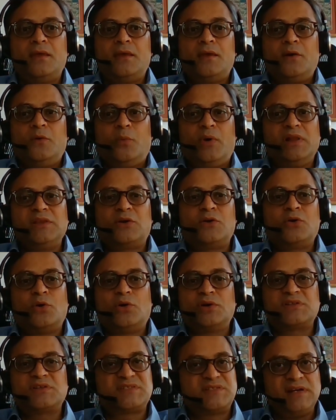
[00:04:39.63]
While the
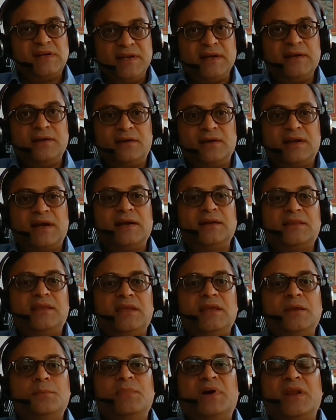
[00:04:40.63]
court still didn't grant
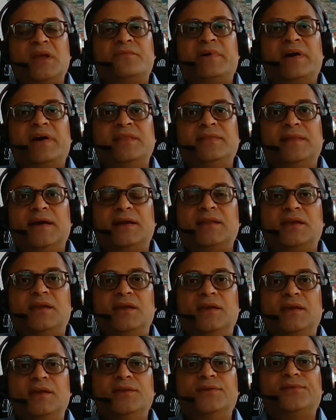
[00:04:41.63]
the Mareva in that
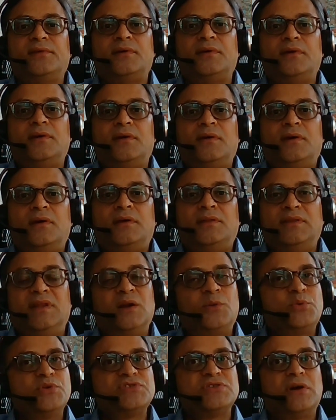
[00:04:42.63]
case,
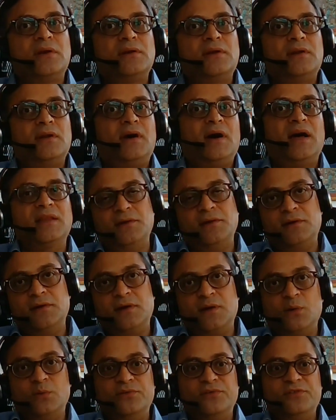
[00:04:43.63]
that was on other
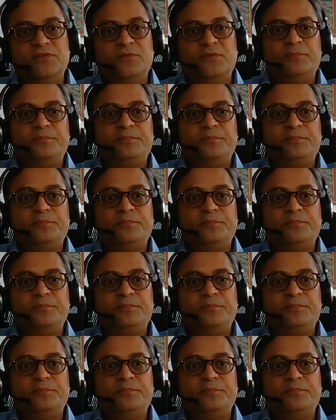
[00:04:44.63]
grounds.